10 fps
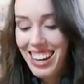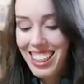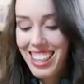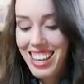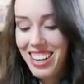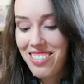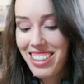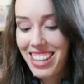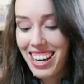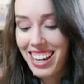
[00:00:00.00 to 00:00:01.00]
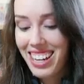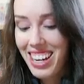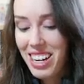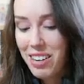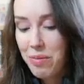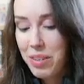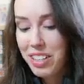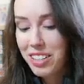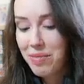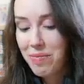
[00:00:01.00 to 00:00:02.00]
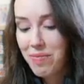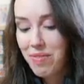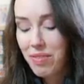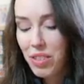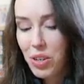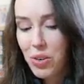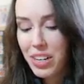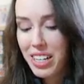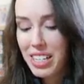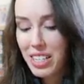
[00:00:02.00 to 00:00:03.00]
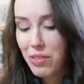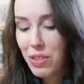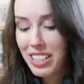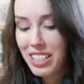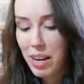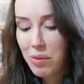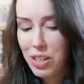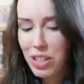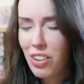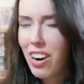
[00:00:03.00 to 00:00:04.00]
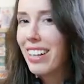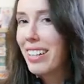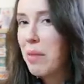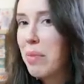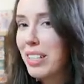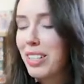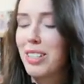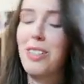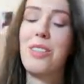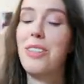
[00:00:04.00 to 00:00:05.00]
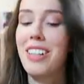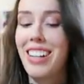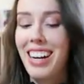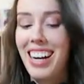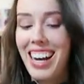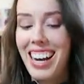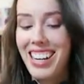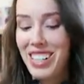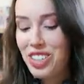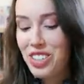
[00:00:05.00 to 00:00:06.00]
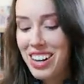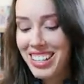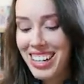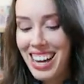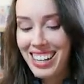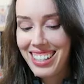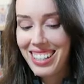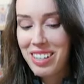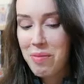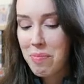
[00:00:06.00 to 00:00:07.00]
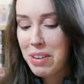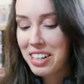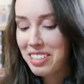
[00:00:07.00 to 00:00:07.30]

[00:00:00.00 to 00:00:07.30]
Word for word: I think when they were recording his voice, they were trying their best to do an Australian accent, but